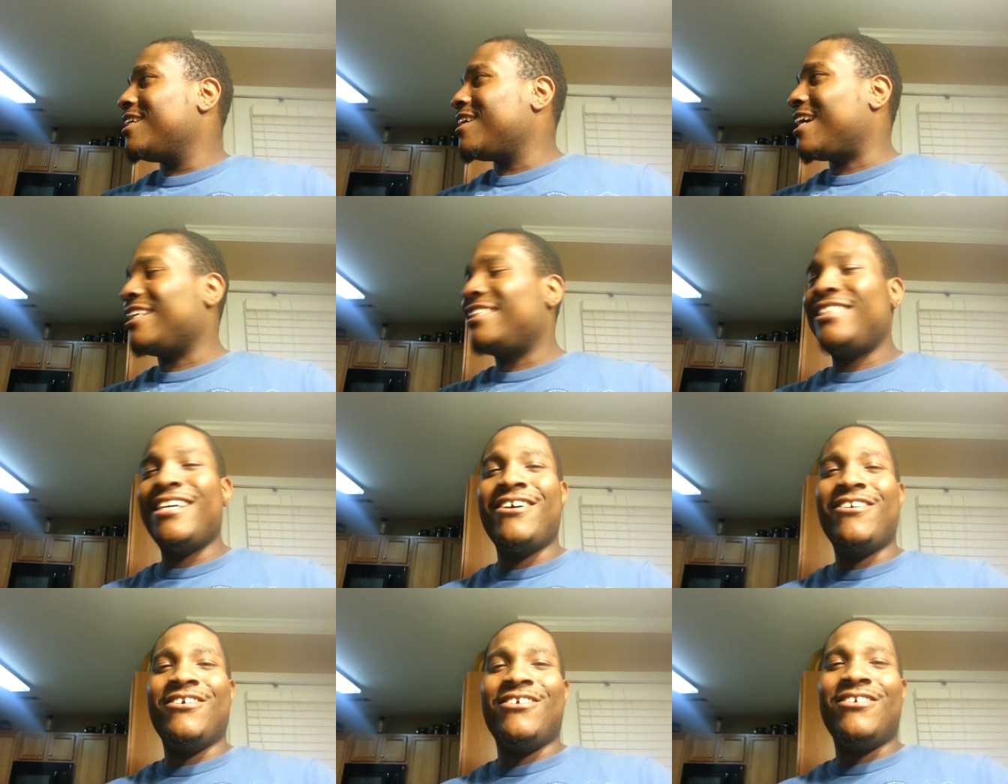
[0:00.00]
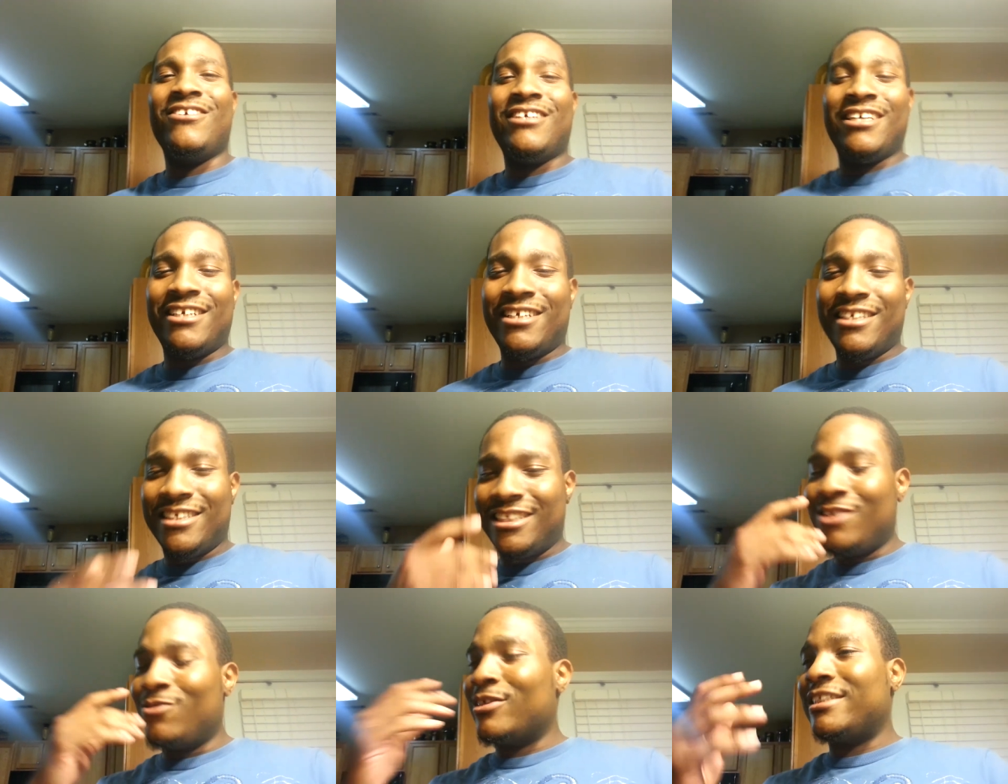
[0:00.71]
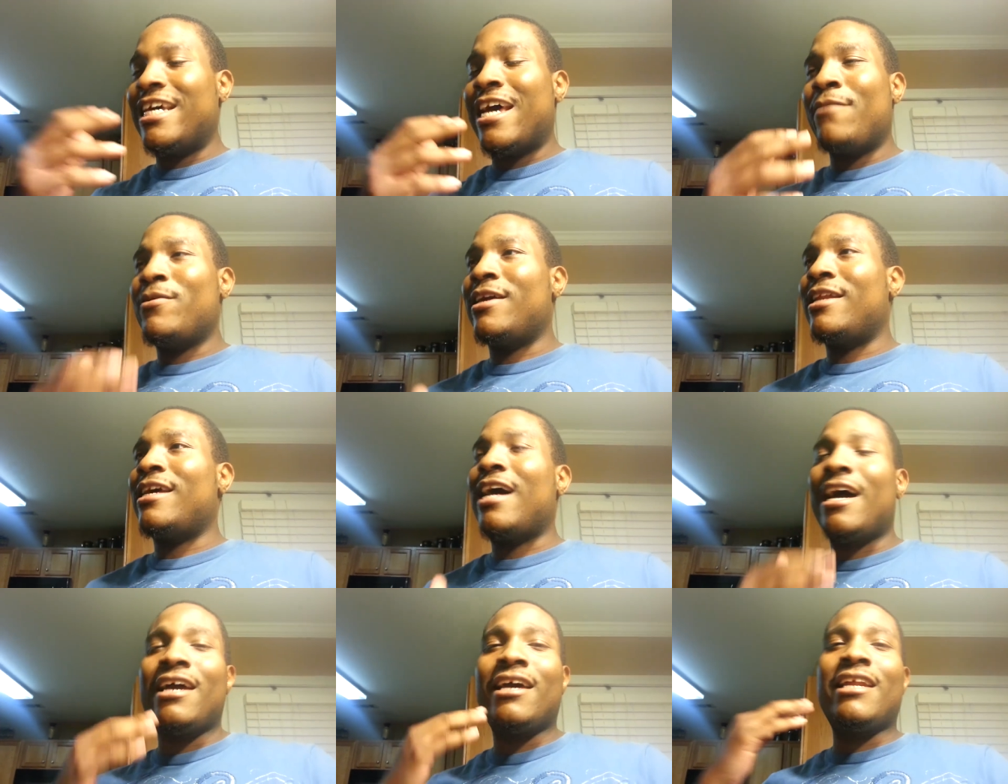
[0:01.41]
I tell you, she was happy, and
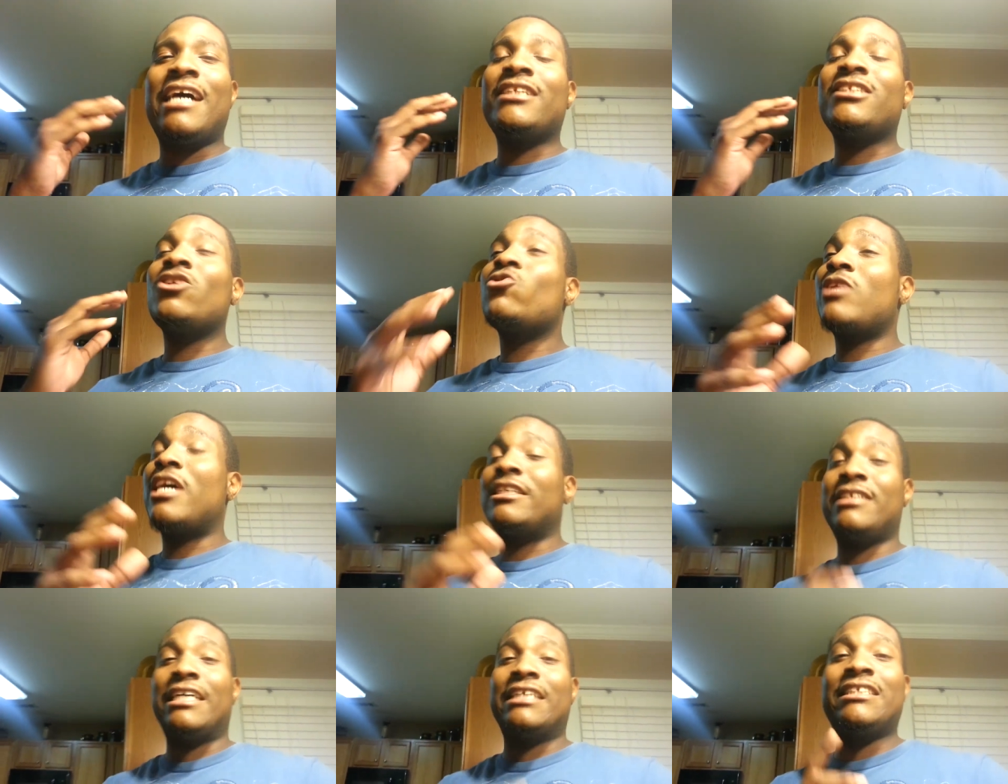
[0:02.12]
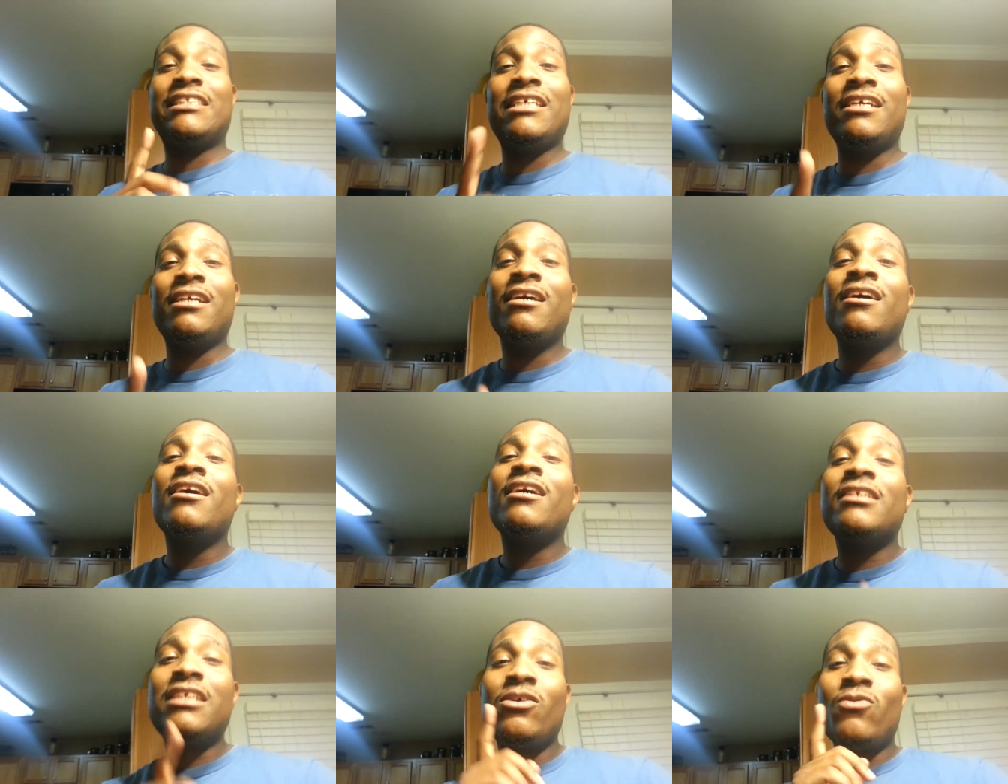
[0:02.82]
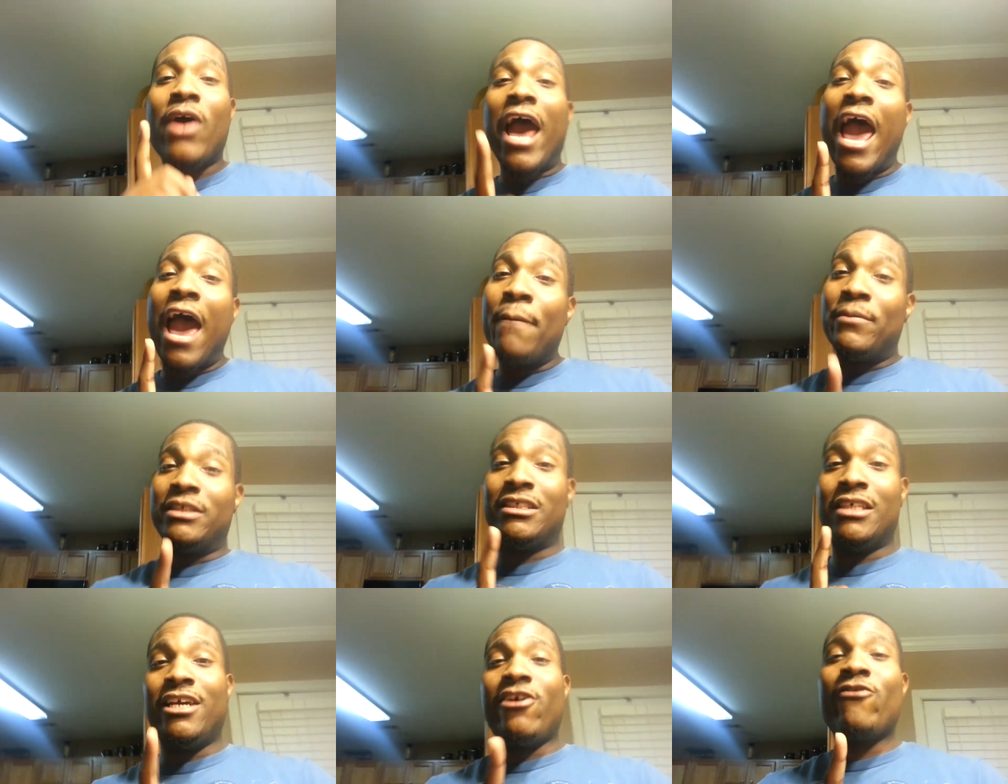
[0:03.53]
I and I told her I was like, see, see what
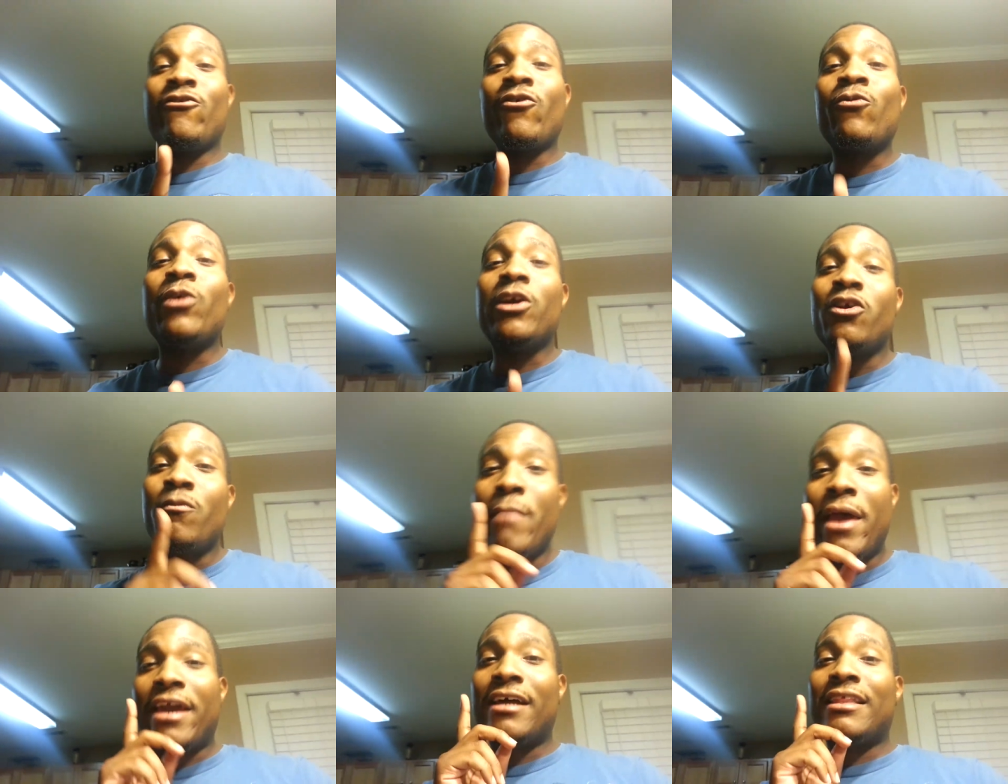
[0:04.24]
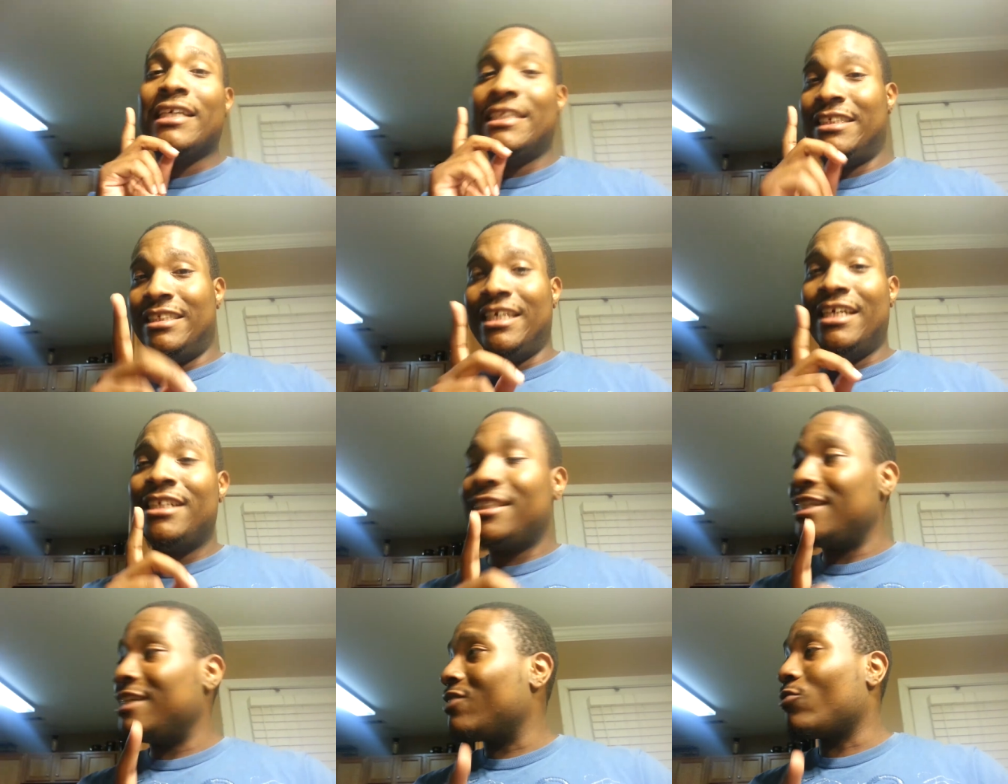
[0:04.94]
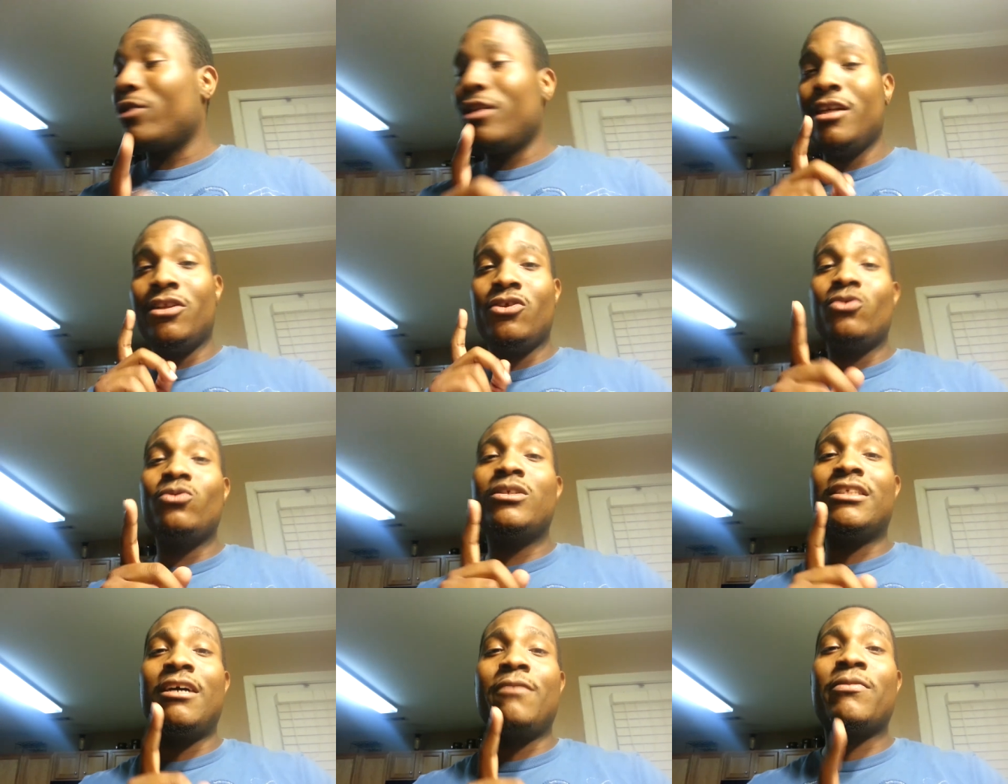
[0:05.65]
happens, Kendra, when you make a decision to really do
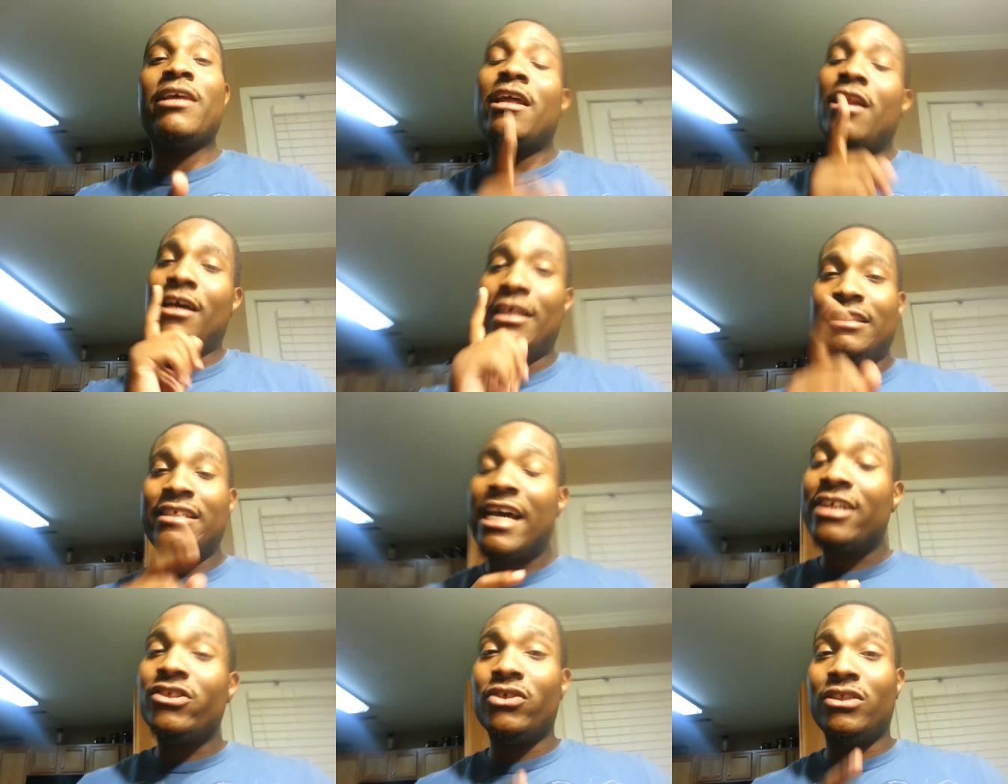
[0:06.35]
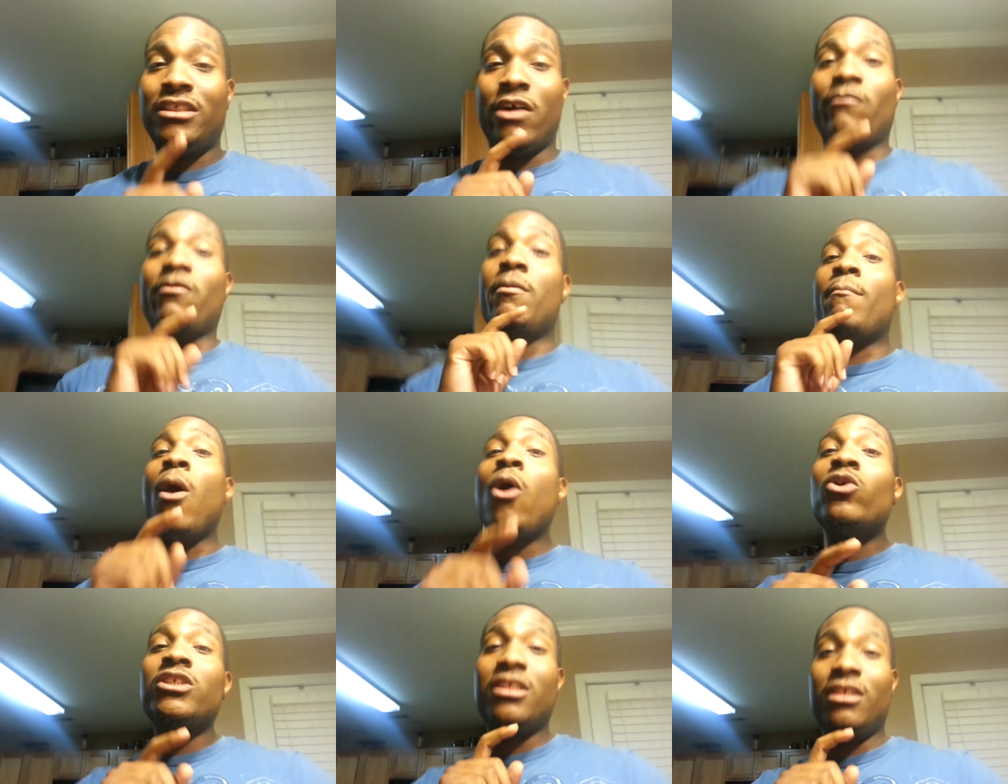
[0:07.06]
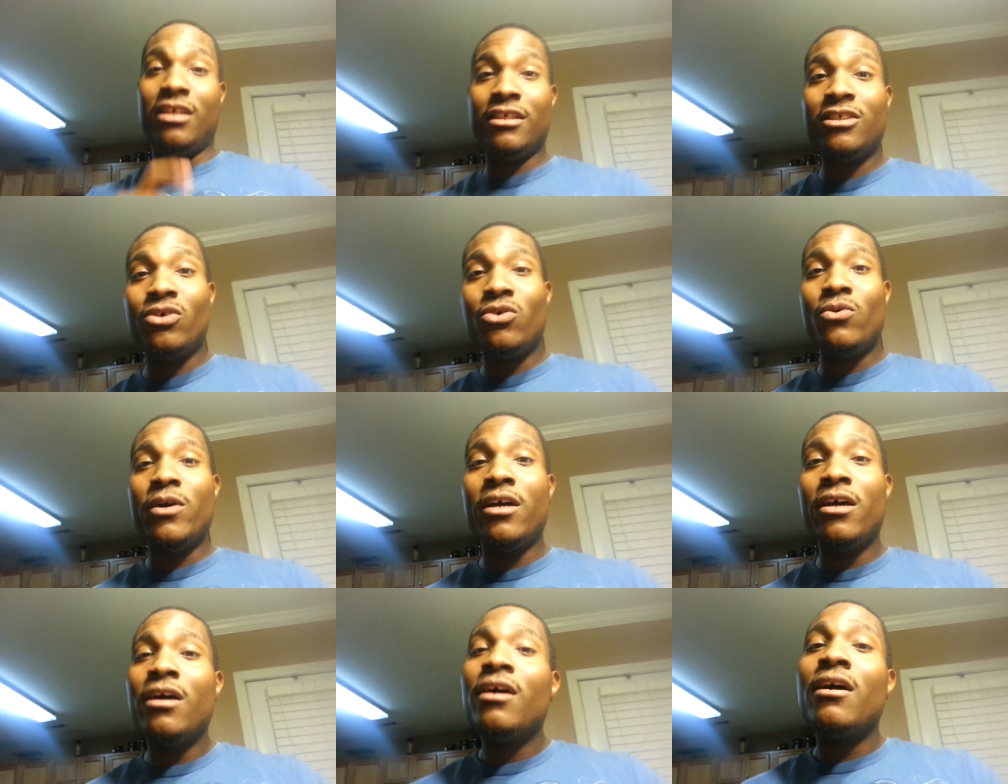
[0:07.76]
something and attach yourself emotionally to
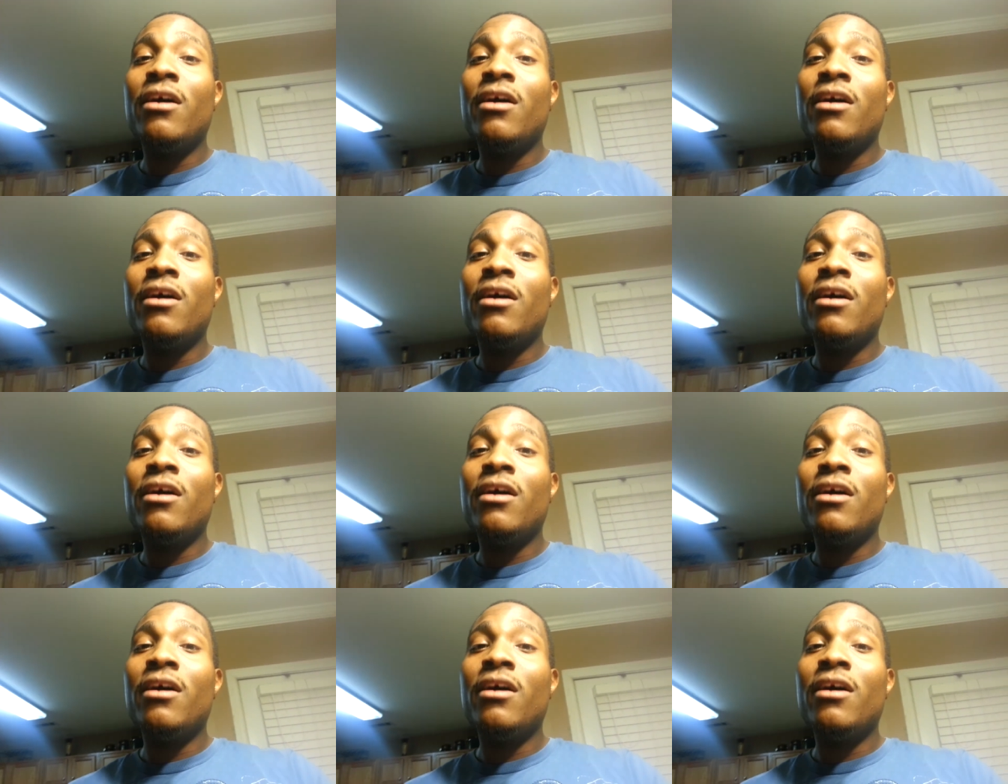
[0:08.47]
it,